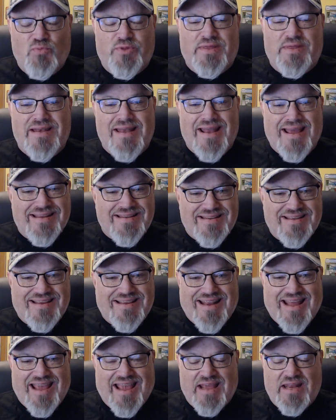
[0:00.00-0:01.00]
with the
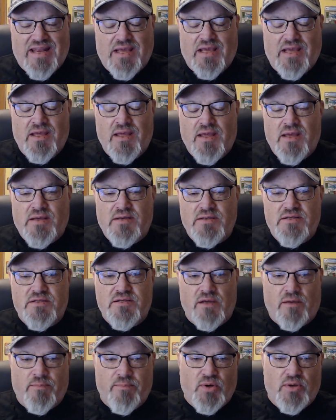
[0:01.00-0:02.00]
1980
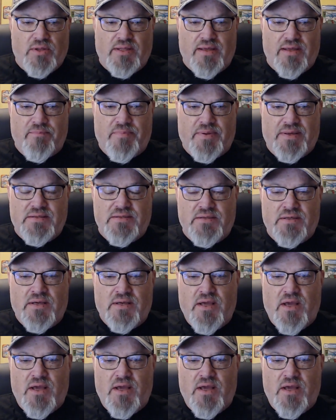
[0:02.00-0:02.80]
Summer Olympics.